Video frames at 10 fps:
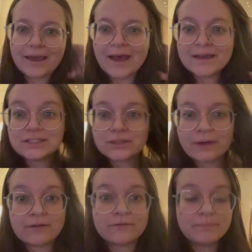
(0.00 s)
guys, so
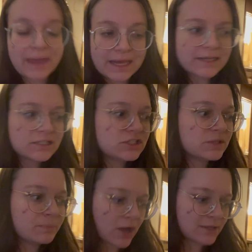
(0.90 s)
I have made it
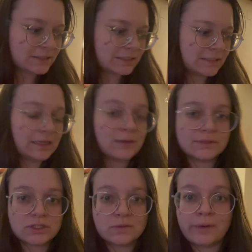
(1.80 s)
to Boston. It
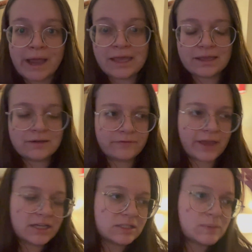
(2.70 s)
was quite an
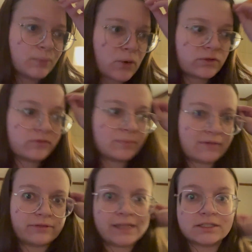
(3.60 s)
event. Both of
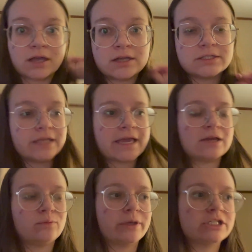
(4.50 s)
my flights got
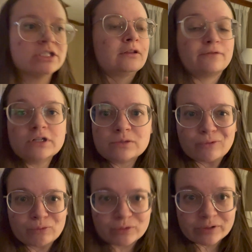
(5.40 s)
delayed, which the first
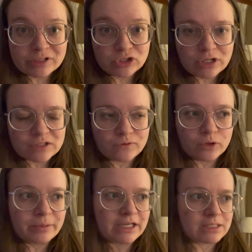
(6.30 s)
one was really
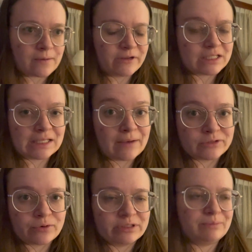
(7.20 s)
stressful because obviously I was
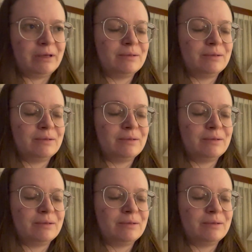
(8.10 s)
going to